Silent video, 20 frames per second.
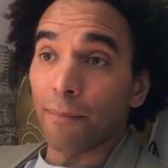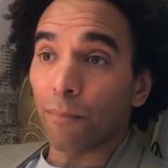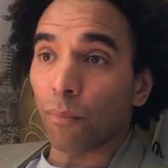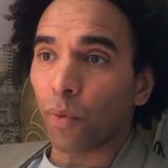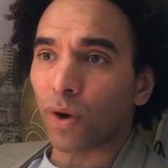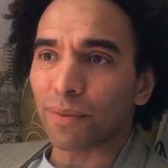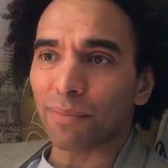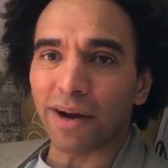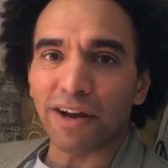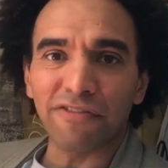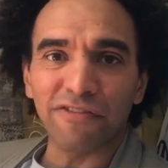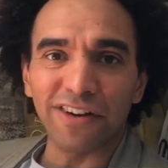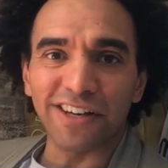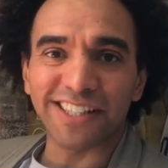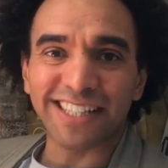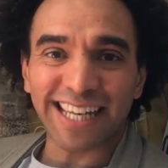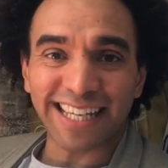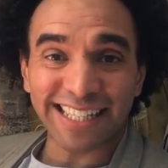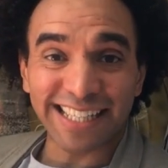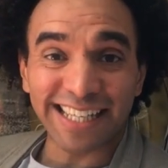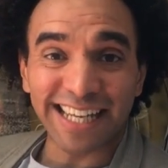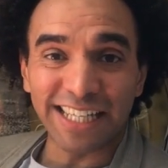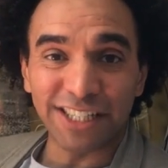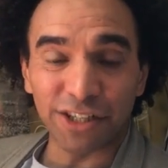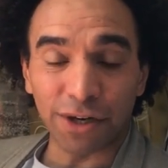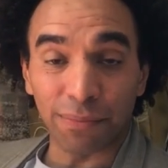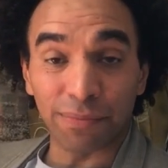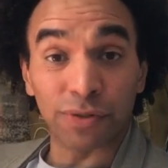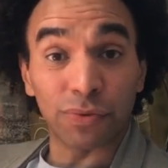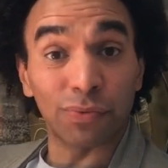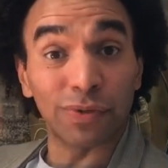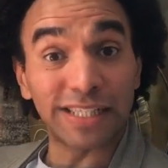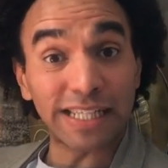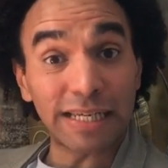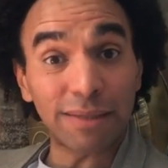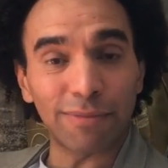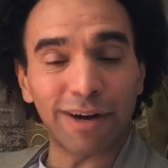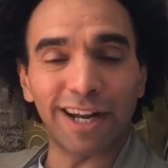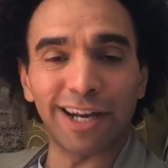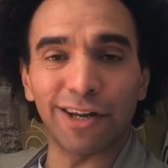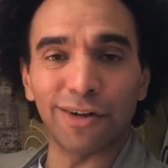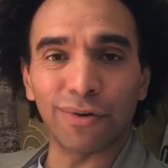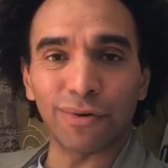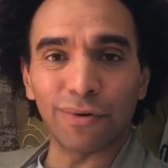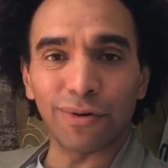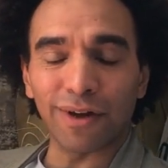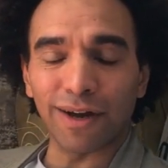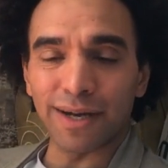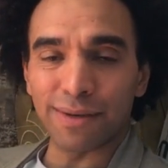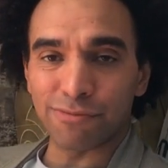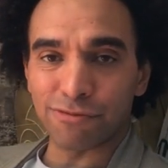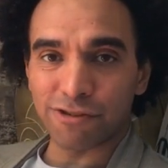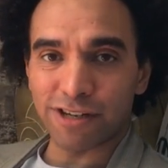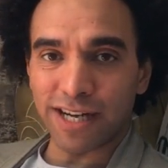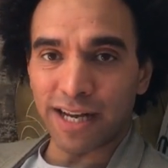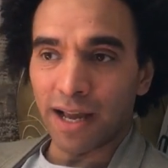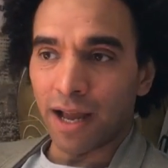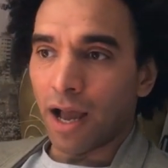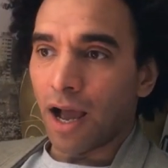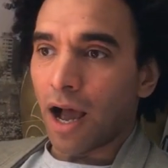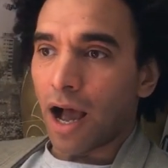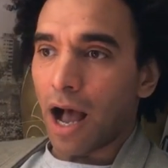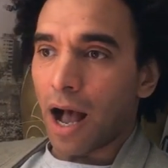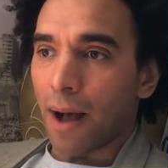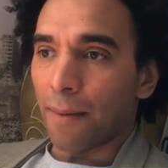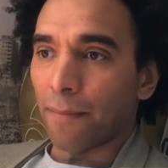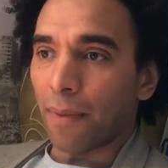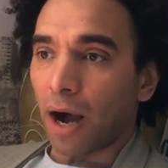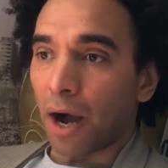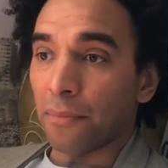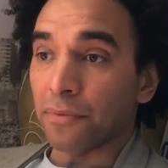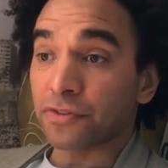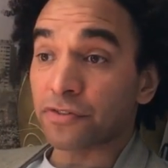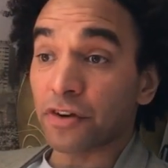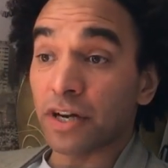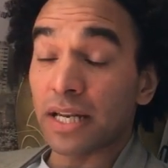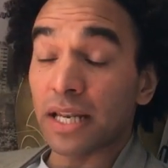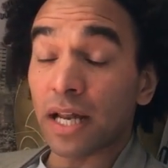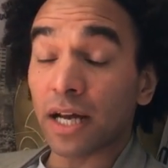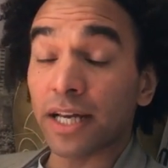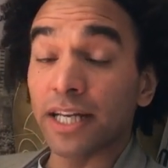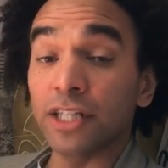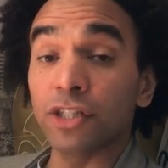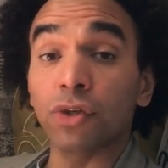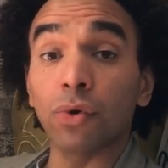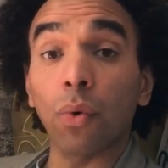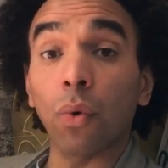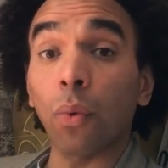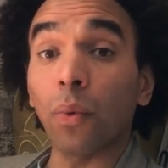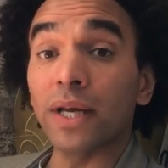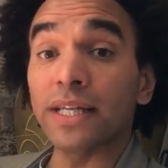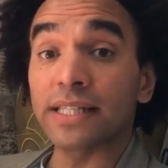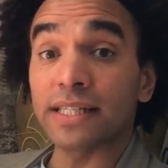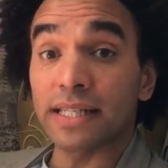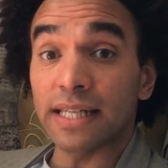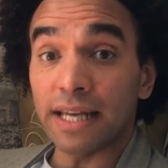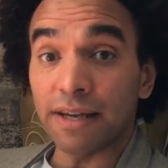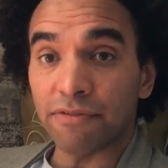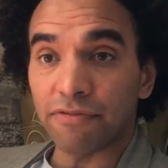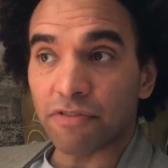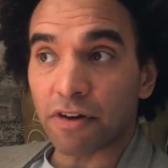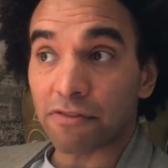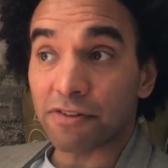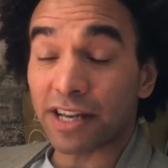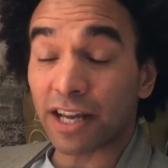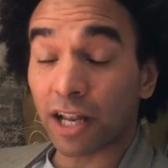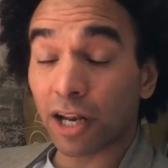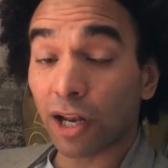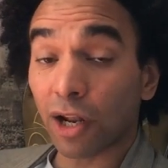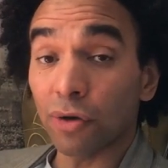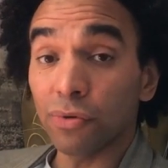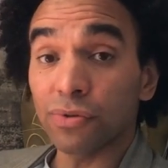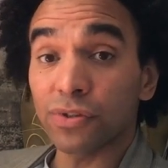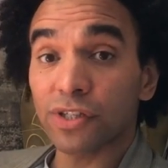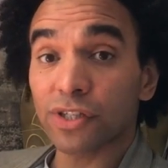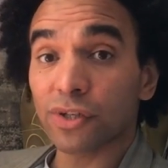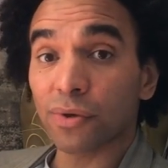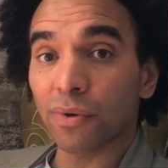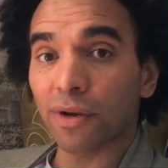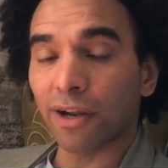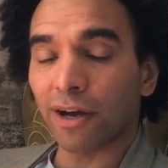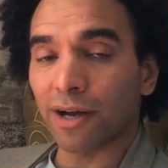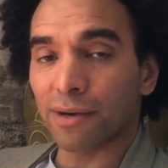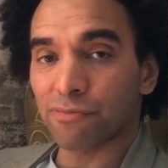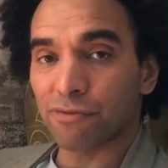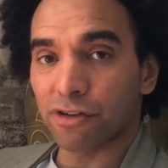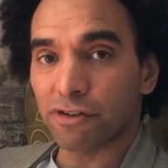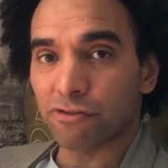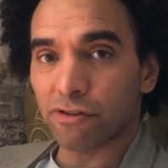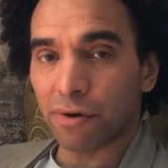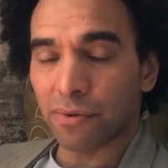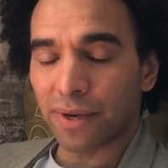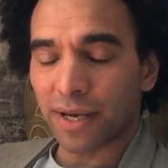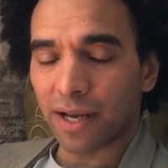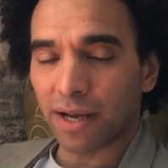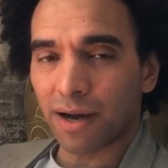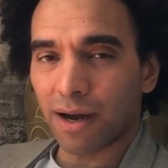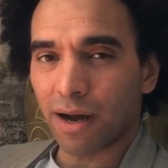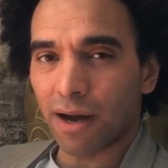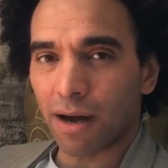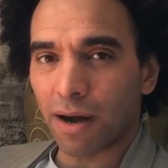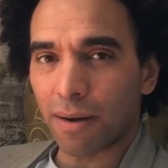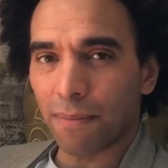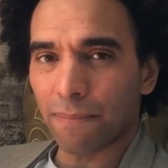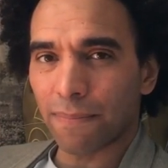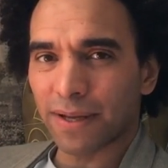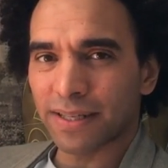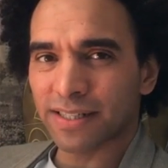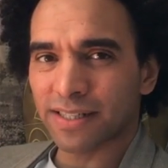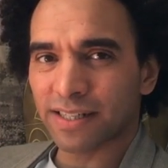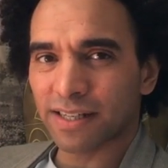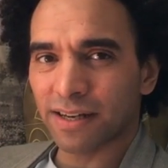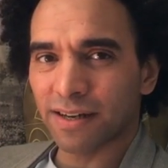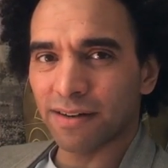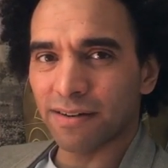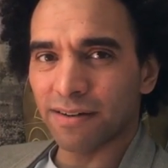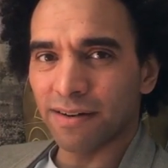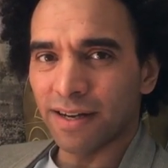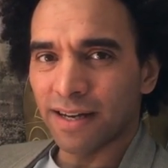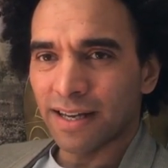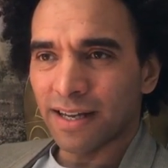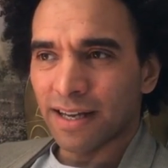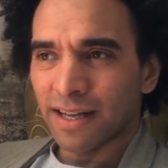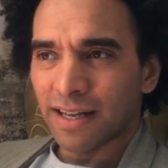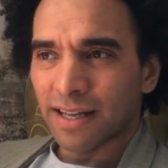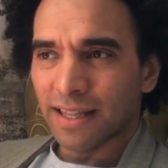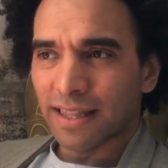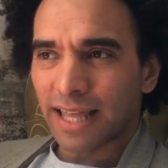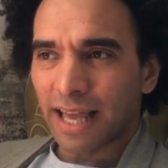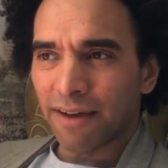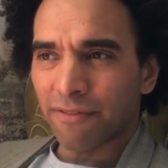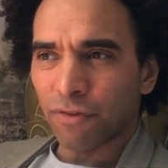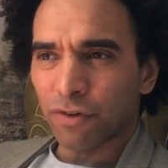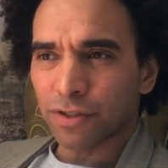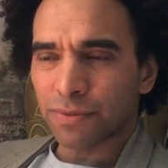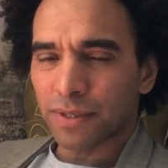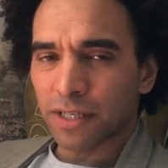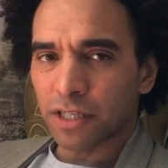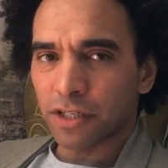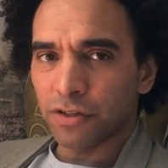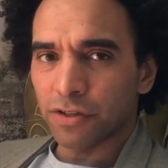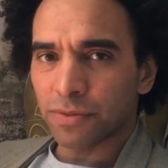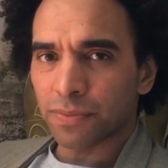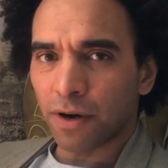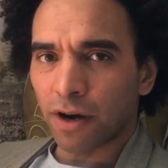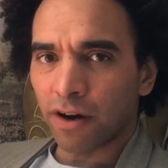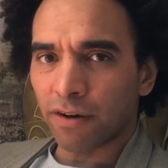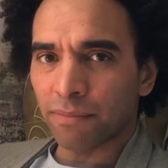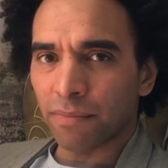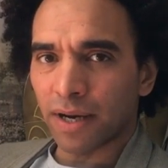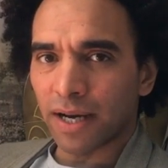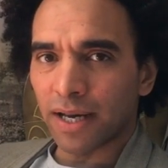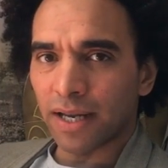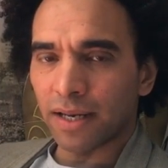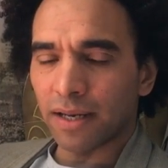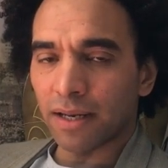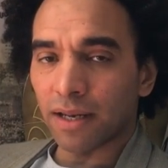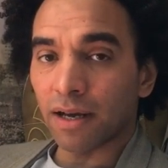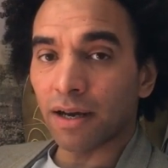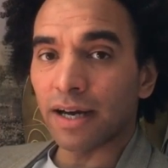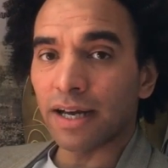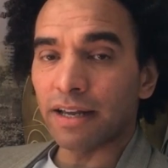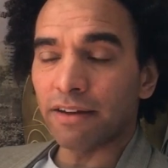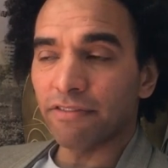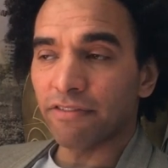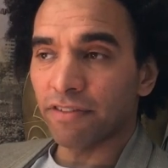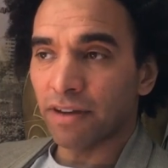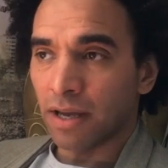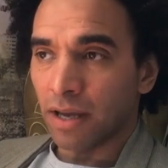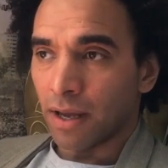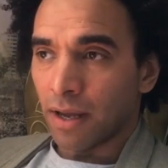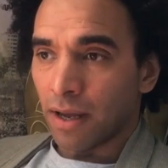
One of my first Saturday jobs was in my local library. I was very lucky to always live very close to a library growing up, and so they have always been a huge part of my life.